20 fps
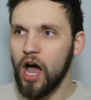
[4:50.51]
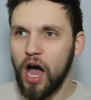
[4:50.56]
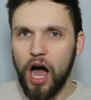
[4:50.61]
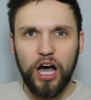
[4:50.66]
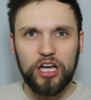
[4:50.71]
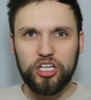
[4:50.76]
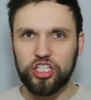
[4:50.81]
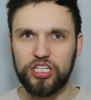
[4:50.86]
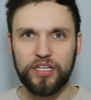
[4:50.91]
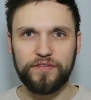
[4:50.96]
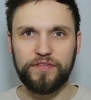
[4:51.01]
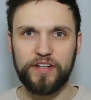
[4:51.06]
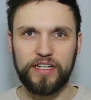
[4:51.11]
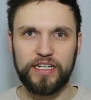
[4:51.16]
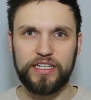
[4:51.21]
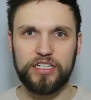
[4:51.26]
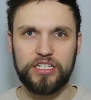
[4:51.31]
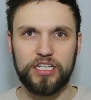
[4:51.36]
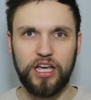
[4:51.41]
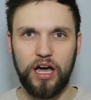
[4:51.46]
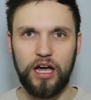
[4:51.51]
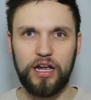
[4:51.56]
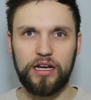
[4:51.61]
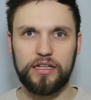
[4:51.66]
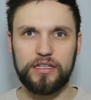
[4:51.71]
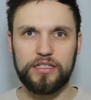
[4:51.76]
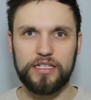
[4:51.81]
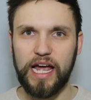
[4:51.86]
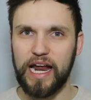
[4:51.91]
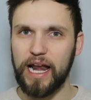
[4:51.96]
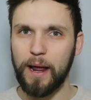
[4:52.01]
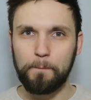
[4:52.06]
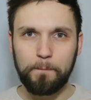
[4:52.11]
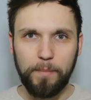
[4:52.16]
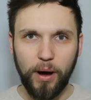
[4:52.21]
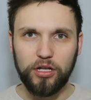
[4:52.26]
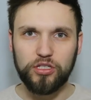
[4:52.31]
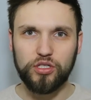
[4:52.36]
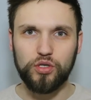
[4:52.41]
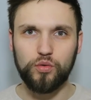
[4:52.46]
I suffered in silence and I
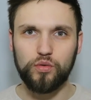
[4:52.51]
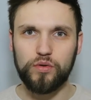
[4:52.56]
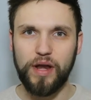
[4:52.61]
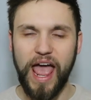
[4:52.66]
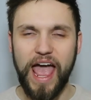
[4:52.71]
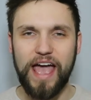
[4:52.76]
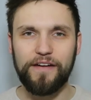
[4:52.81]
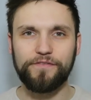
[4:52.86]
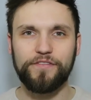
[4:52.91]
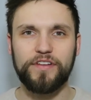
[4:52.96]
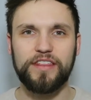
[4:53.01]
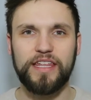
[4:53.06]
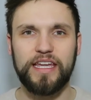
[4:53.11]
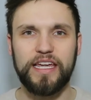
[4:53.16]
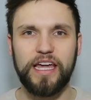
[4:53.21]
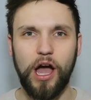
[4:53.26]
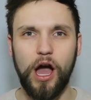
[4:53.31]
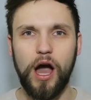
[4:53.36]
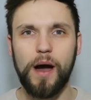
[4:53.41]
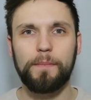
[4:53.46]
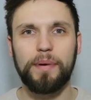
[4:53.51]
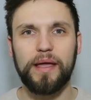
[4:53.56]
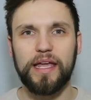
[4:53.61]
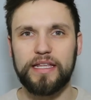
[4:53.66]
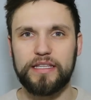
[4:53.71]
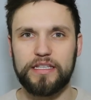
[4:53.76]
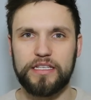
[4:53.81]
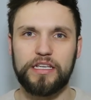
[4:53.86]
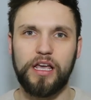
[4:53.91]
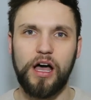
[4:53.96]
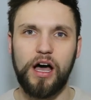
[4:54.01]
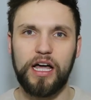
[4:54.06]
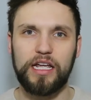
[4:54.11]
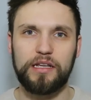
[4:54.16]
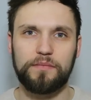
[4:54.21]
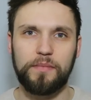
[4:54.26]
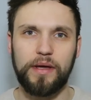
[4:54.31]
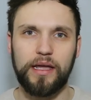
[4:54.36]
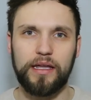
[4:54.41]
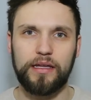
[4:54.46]
bottled everything up
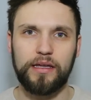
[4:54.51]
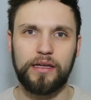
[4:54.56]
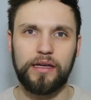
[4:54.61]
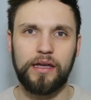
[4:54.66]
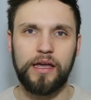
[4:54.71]
inside me.